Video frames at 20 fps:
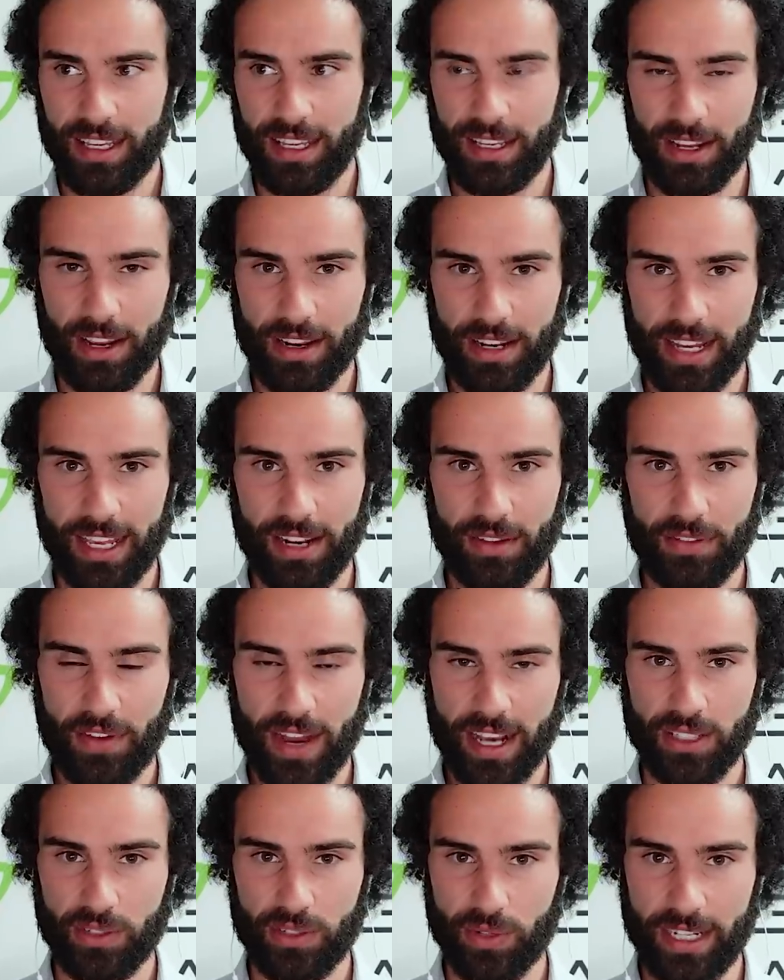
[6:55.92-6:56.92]
you know, need to
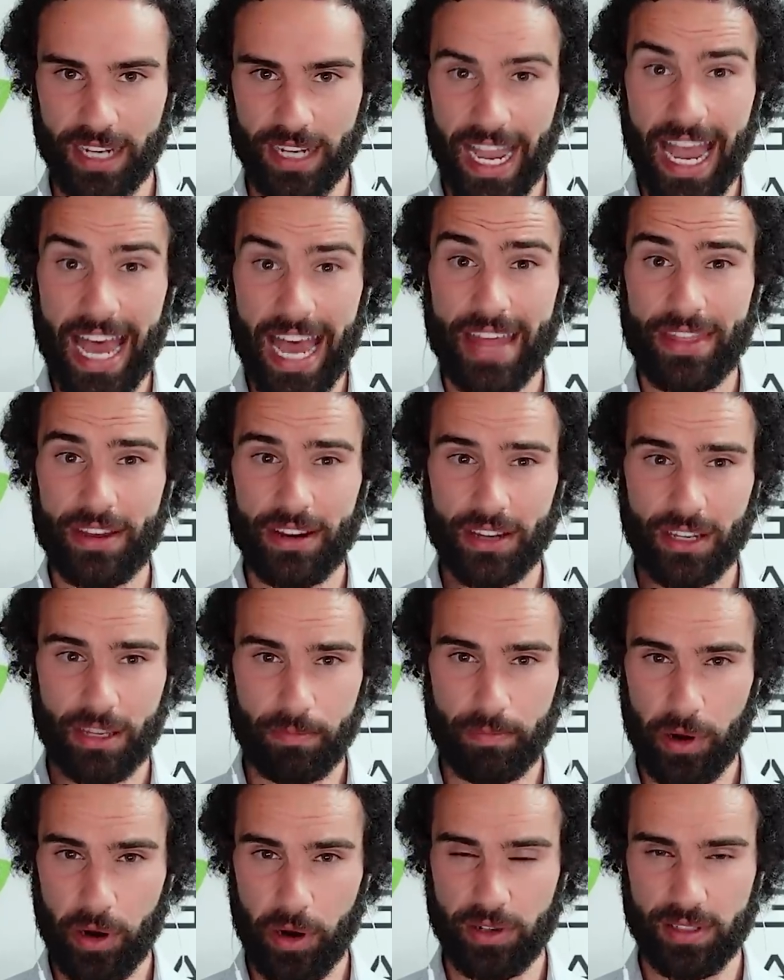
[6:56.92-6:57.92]
factor in other
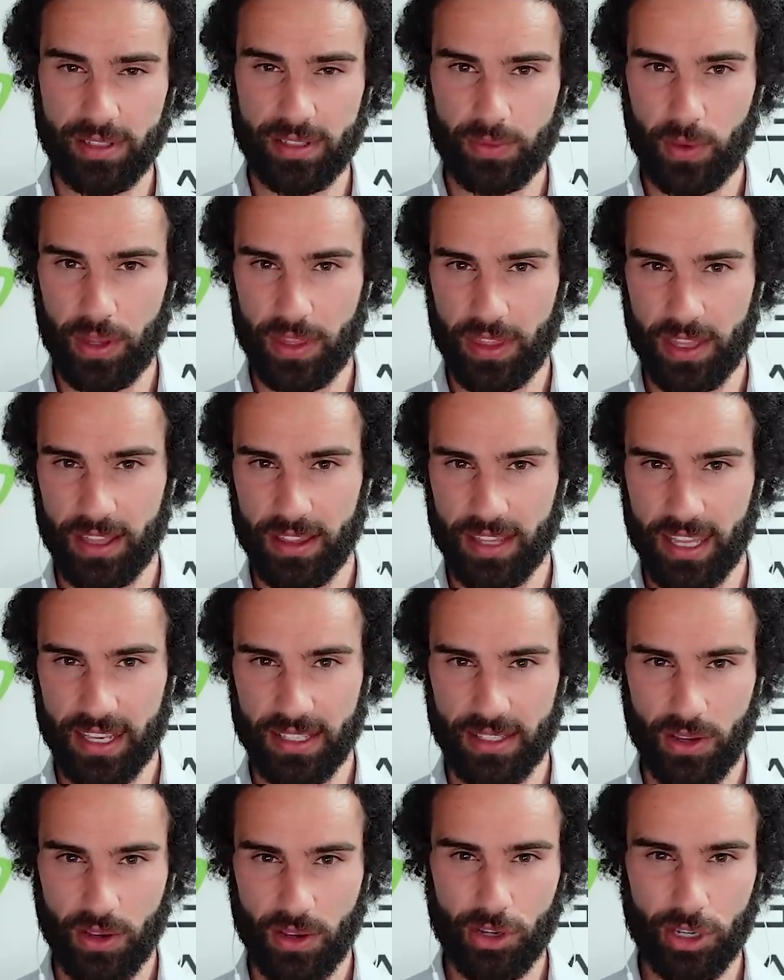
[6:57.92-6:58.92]
components within
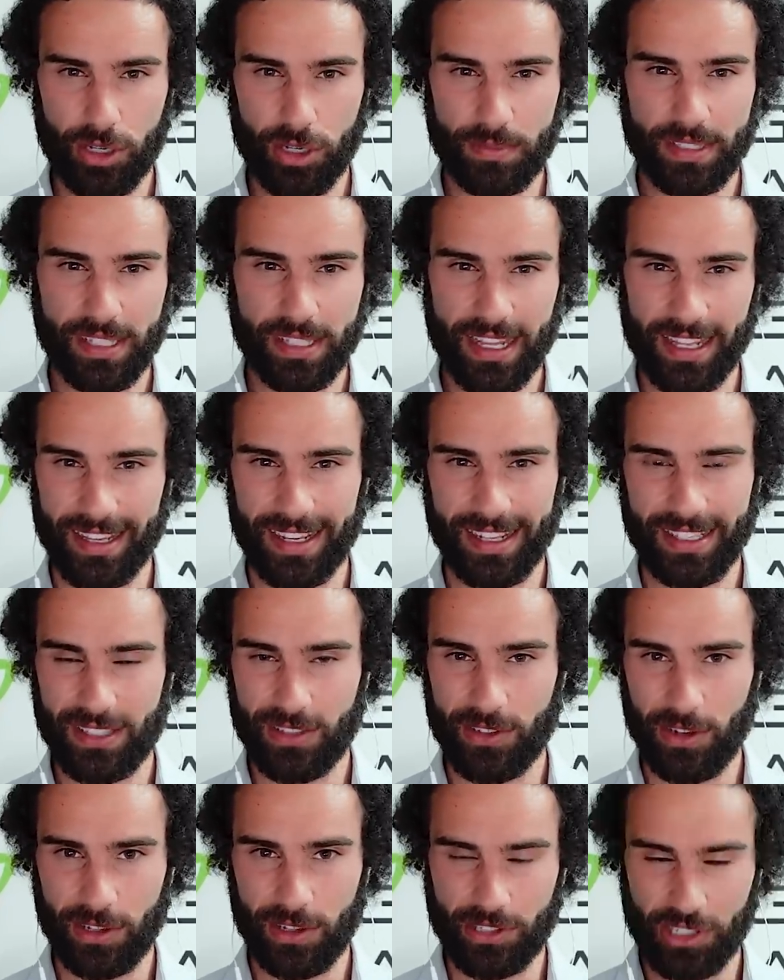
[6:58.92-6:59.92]
these herbs, that it's
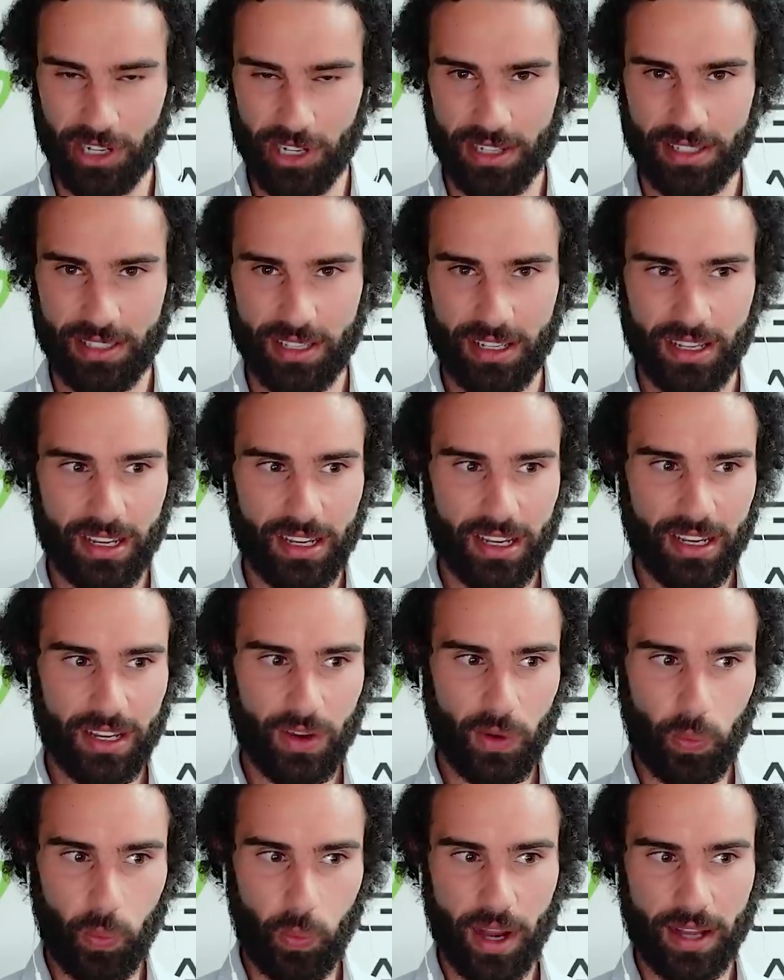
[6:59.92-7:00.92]
not just
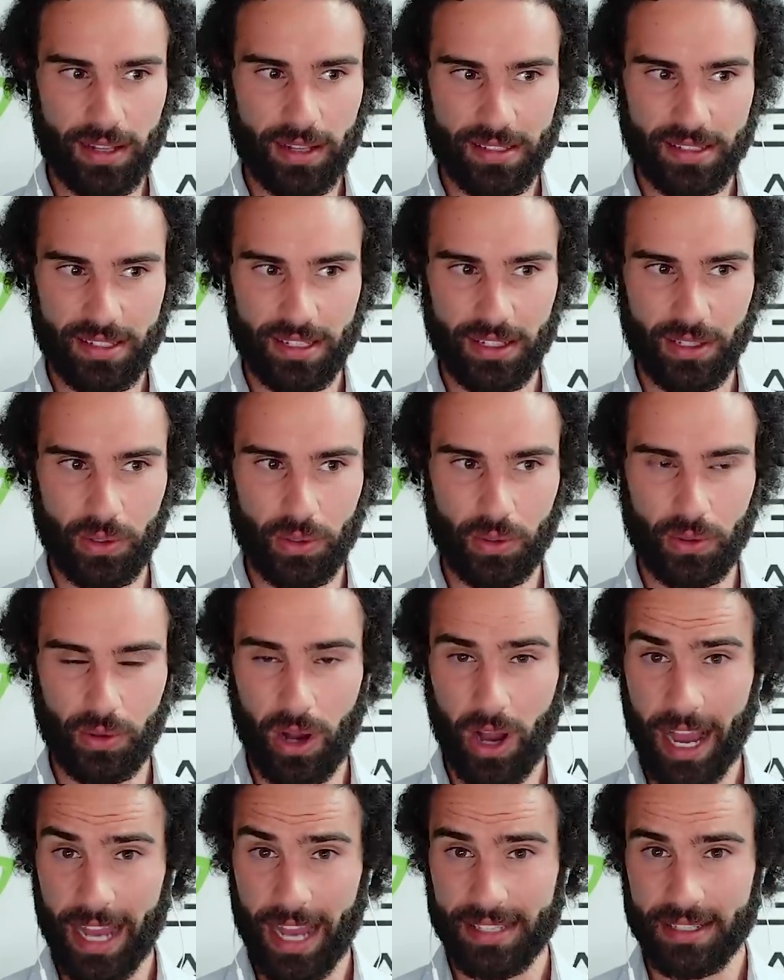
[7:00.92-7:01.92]
one single
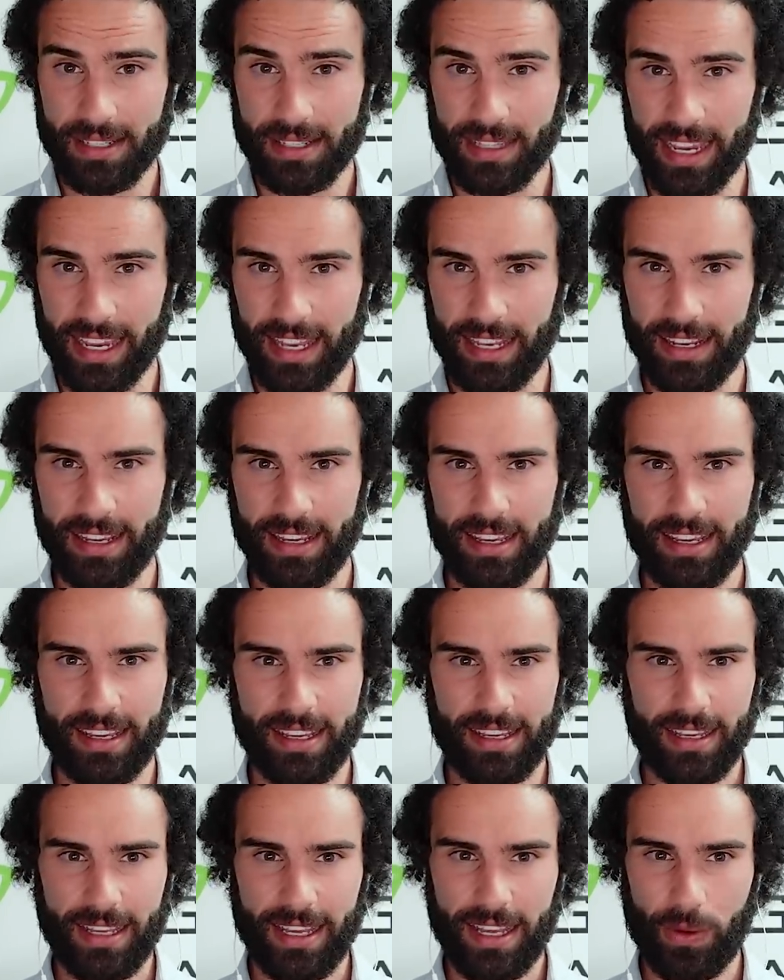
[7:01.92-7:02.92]
isolate
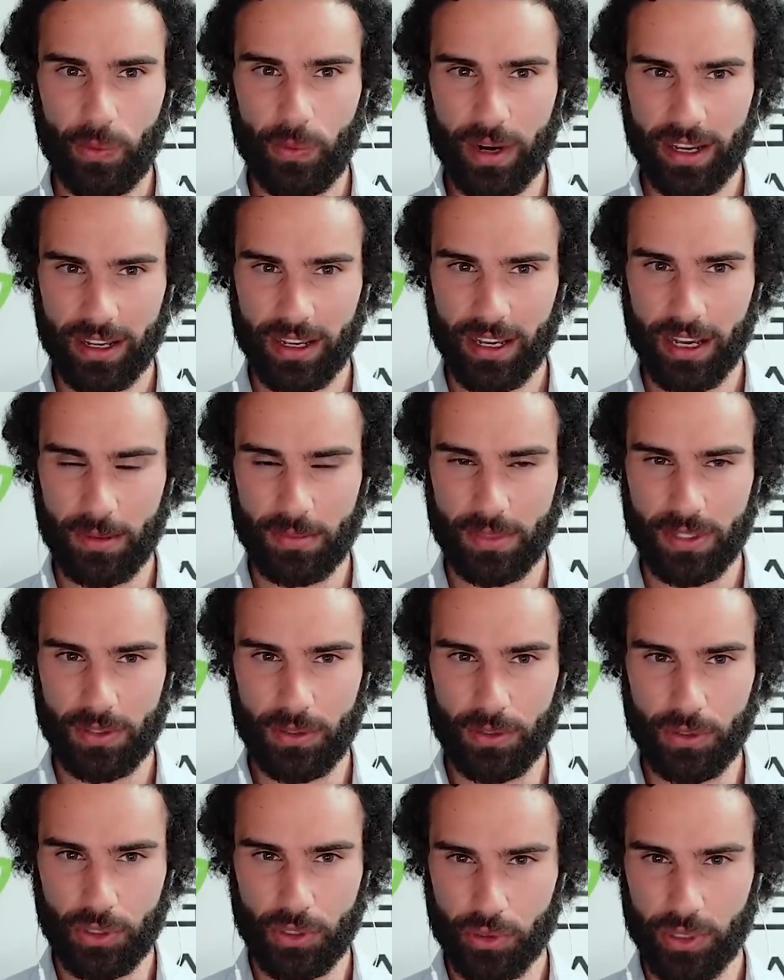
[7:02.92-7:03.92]
when it comes
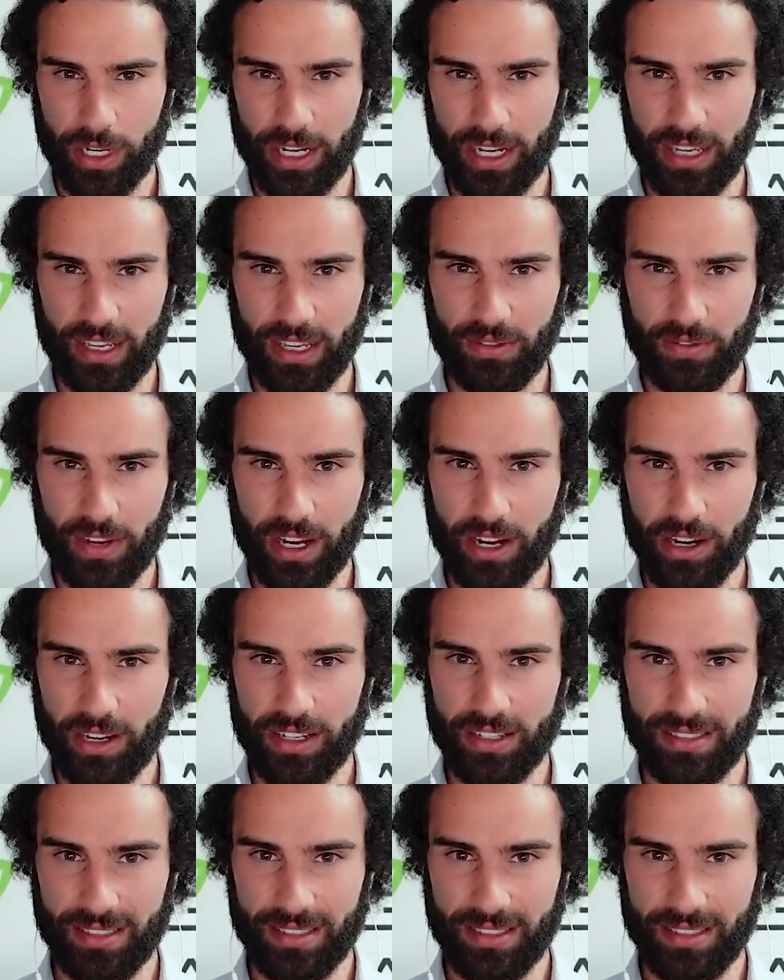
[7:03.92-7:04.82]
to treating various